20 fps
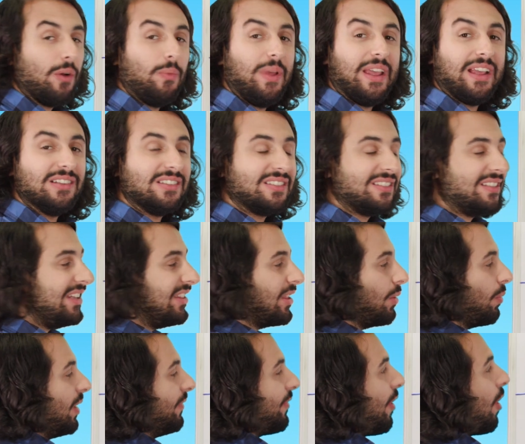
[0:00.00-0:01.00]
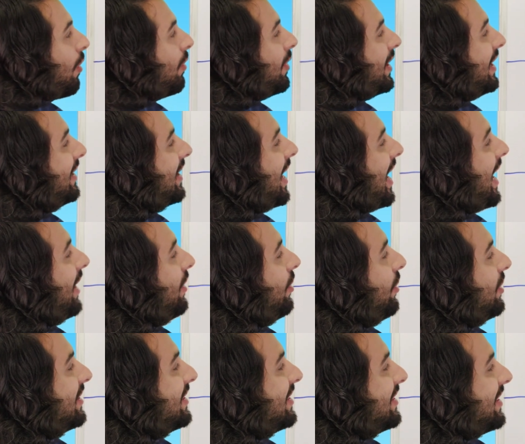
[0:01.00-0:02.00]
And we can see that we've already
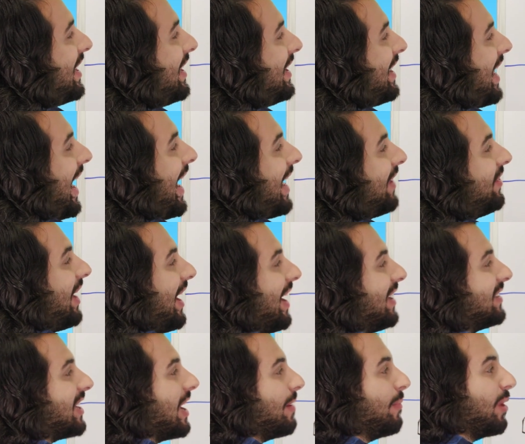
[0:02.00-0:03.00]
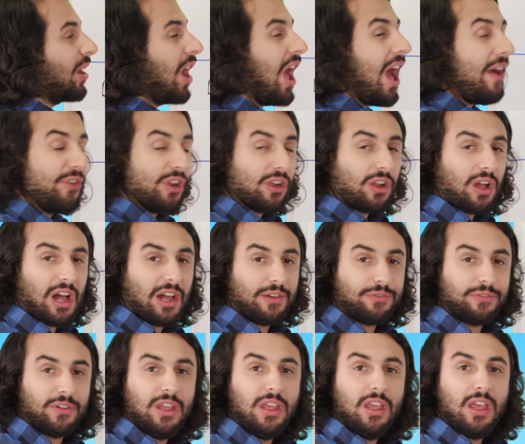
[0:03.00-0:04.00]
got the syn and the
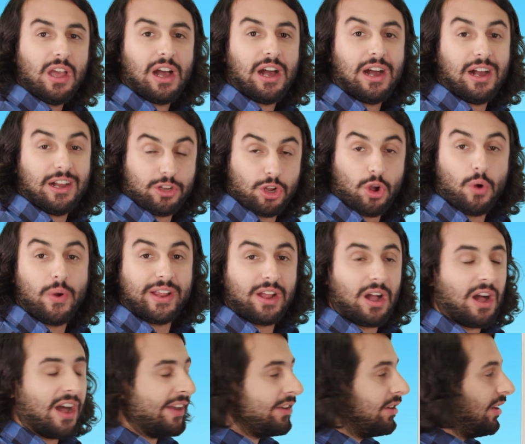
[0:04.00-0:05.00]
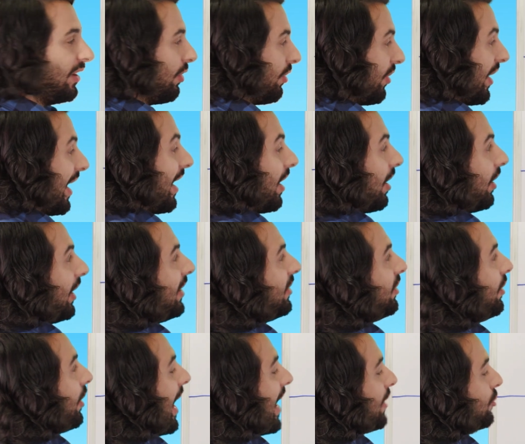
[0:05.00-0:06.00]
anti-Markovnikov going on there
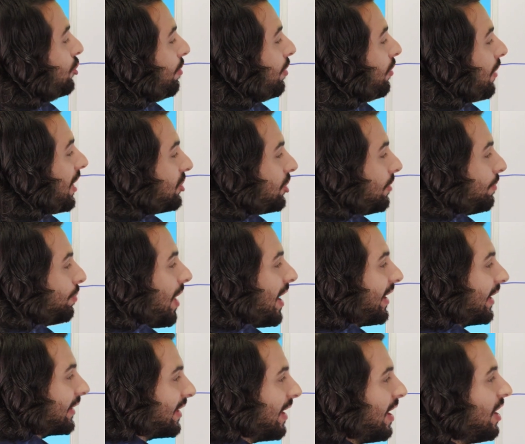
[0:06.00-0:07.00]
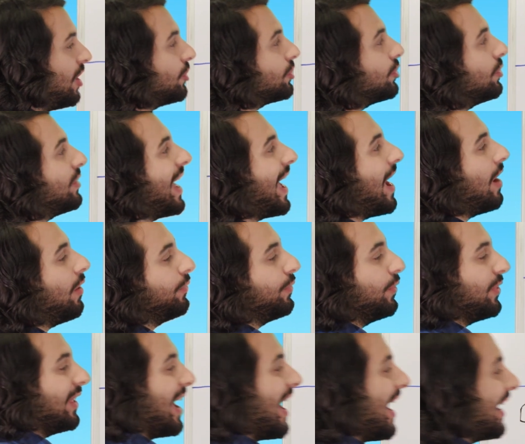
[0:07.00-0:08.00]
in the hydroboration product. So now
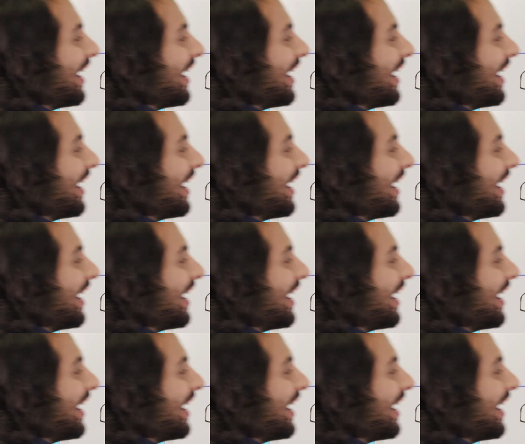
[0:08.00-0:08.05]
for the